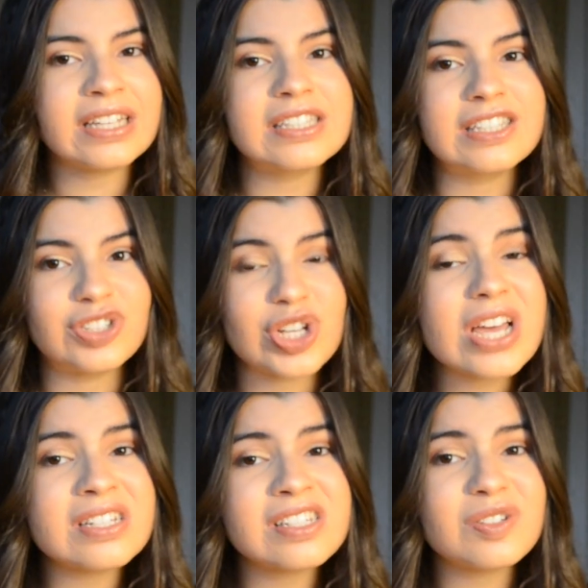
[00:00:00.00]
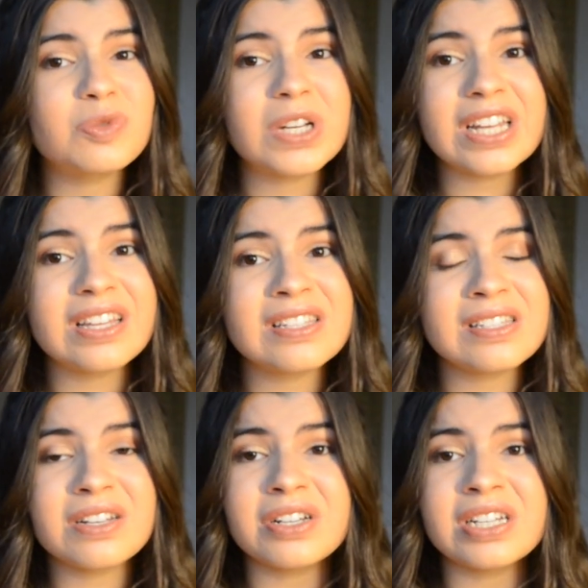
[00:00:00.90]
I suggest reading the
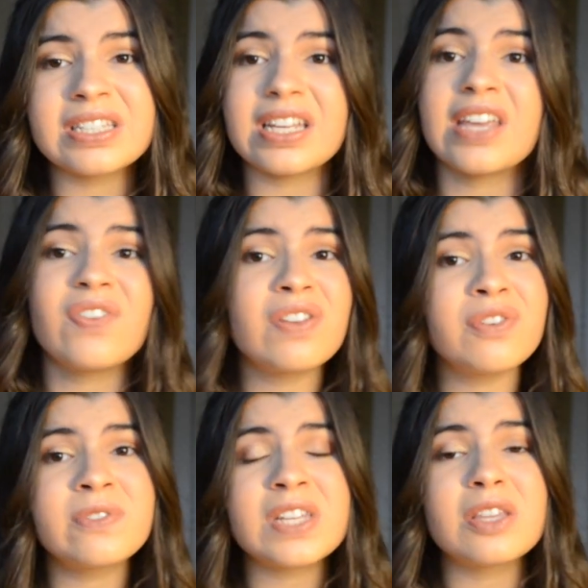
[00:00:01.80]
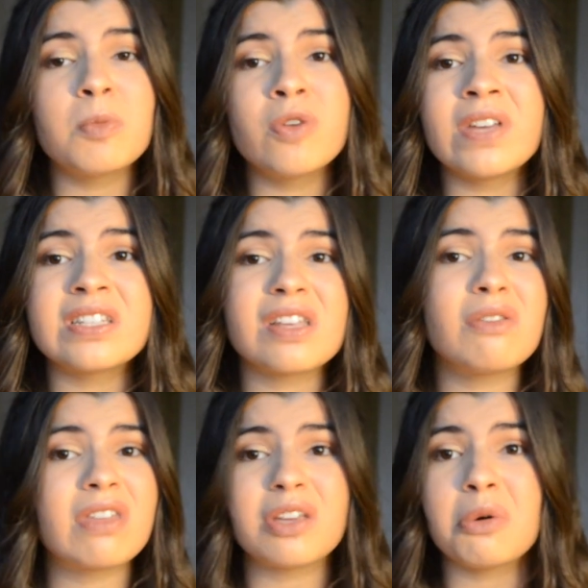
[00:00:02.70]
series, even if you've seen the movies and
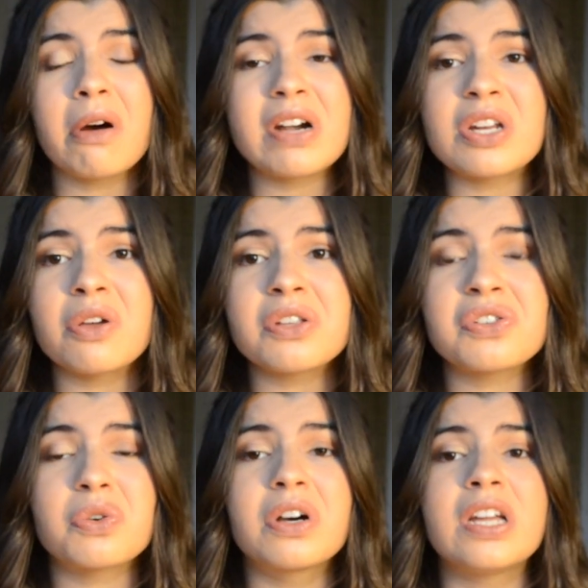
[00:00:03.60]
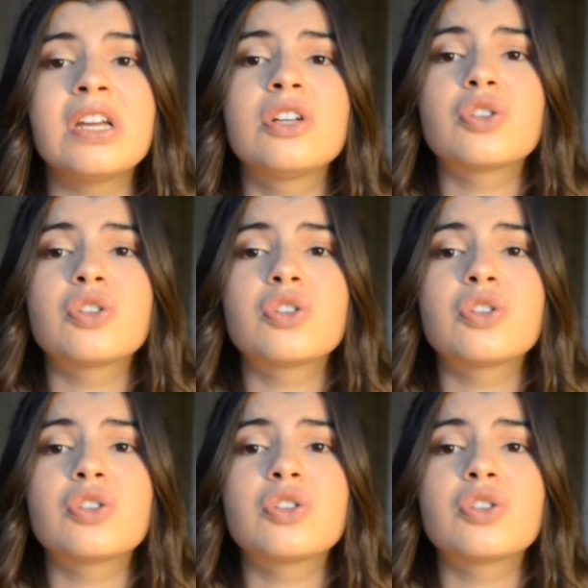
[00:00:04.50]
you think you already know the story.